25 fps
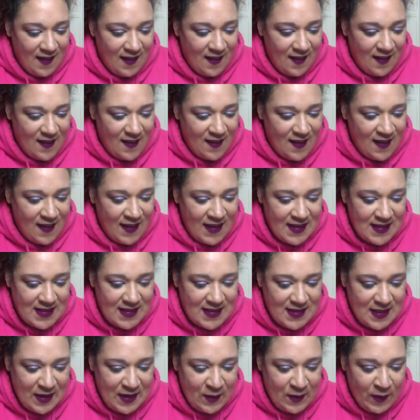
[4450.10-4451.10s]
Oh,
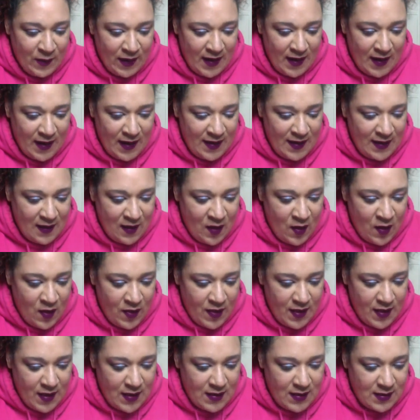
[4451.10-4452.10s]
let's see. We're getting all
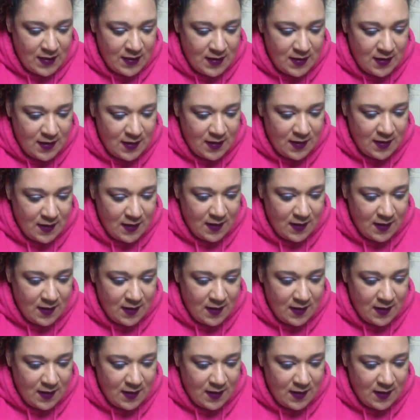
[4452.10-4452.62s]
this.